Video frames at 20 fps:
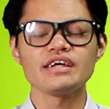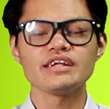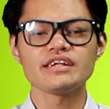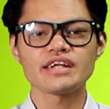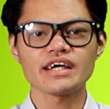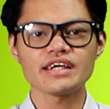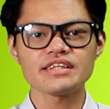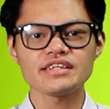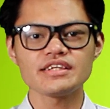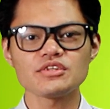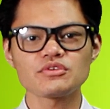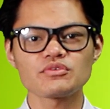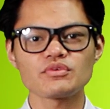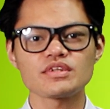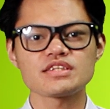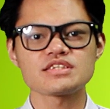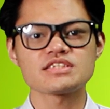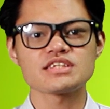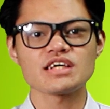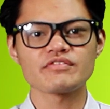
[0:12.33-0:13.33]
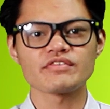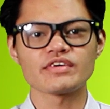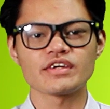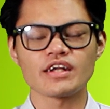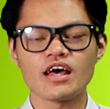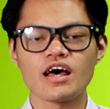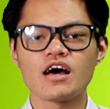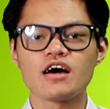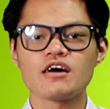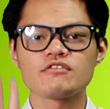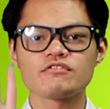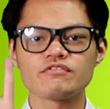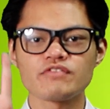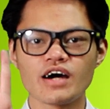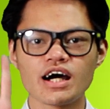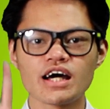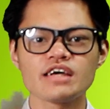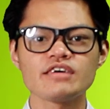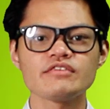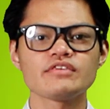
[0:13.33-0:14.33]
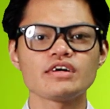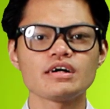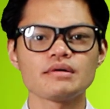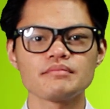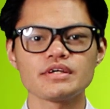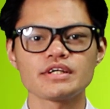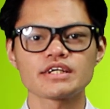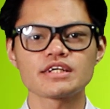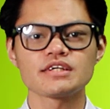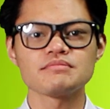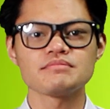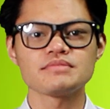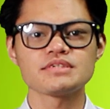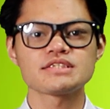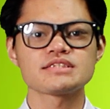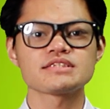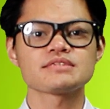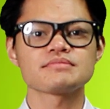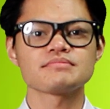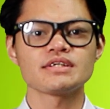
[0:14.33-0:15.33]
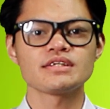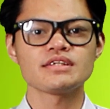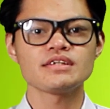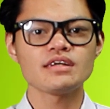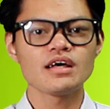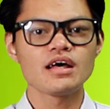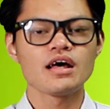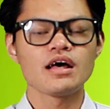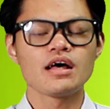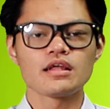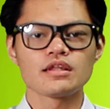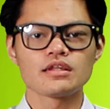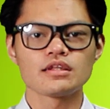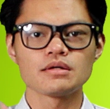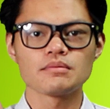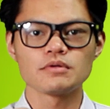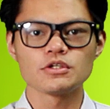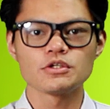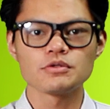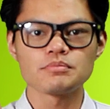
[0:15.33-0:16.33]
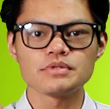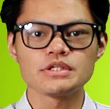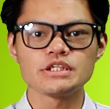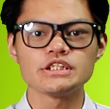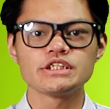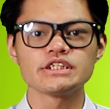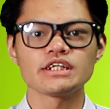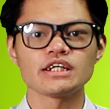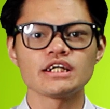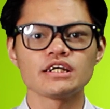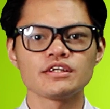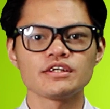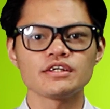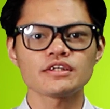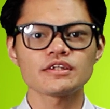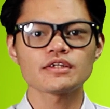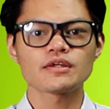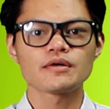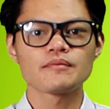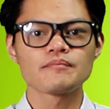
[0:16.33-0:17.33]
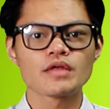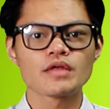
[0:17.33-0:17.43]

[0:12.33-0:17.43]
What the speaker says: In 1927, five American businessmen, W.P.G. Eliot,